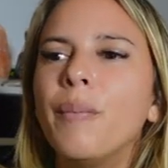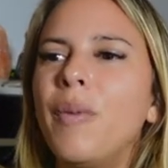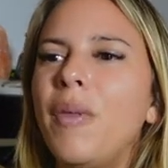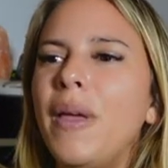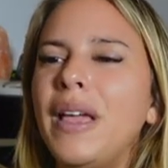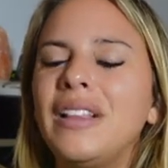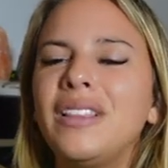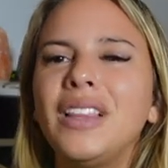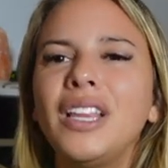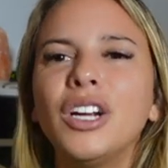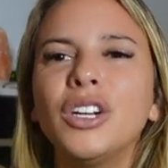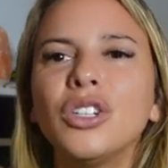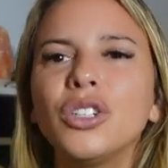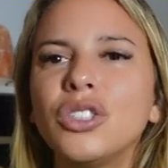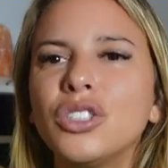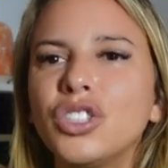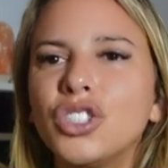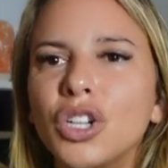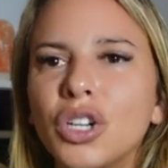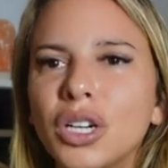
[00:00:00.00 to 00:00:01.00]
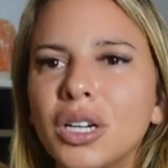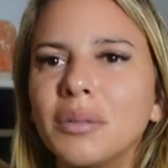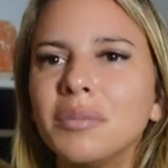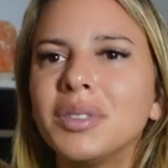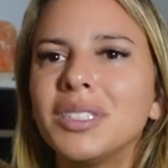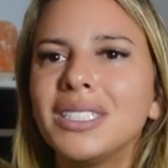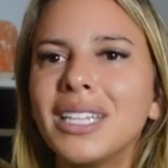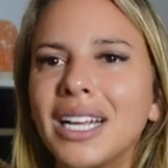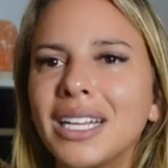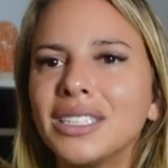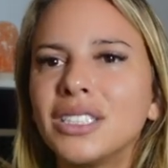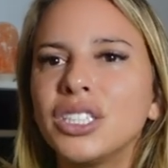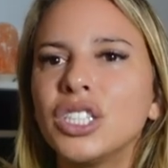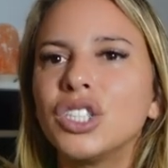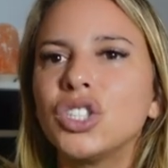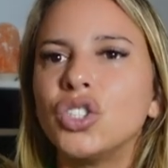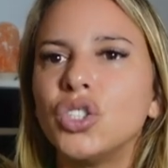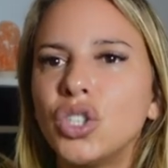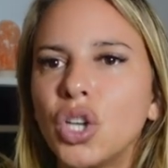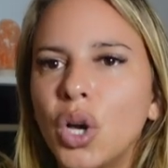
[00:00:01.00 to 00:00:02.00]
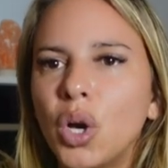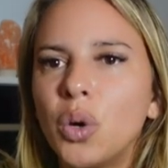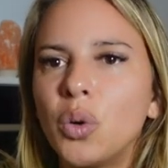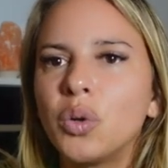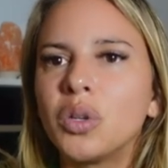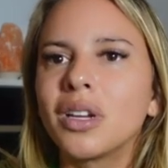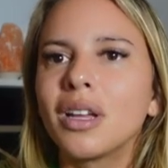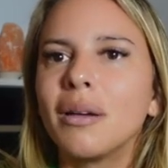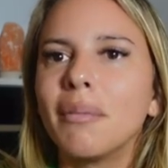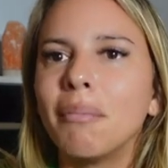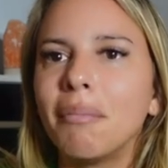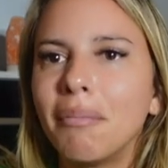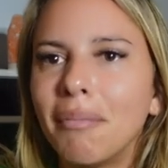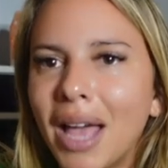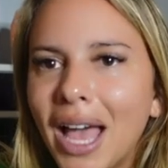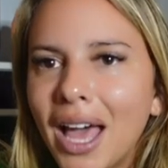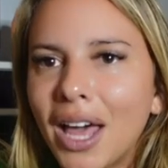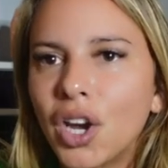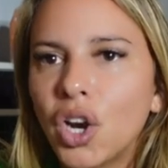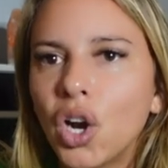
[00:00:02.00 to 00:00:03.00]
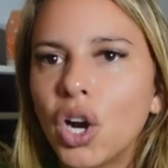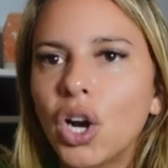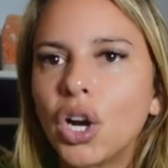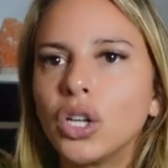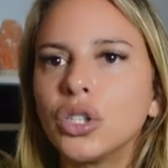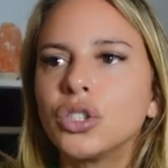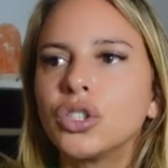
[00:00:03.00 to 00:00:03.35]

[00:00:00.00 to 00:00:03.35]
Like their circumstances don't matter.